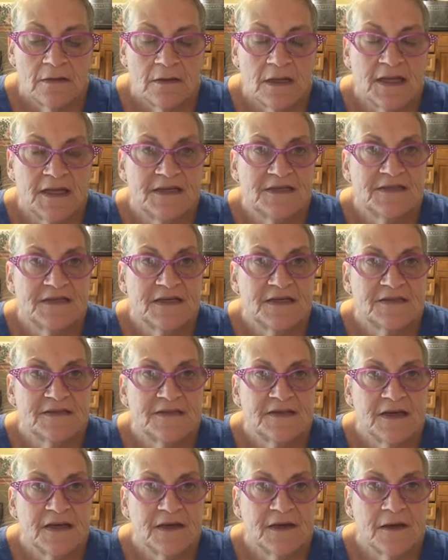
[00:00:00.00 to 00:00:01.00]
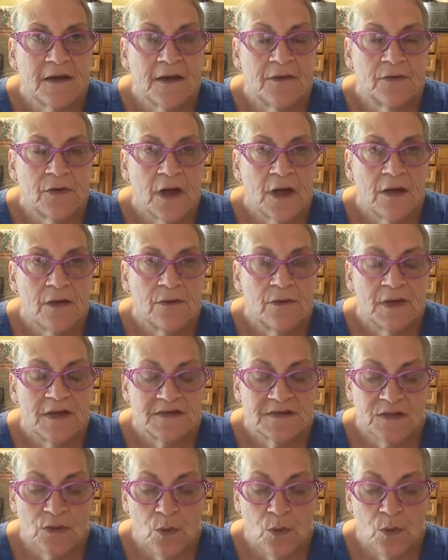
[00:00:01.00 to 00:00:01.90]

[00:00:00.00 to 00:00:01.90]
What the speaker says: he says that Coco is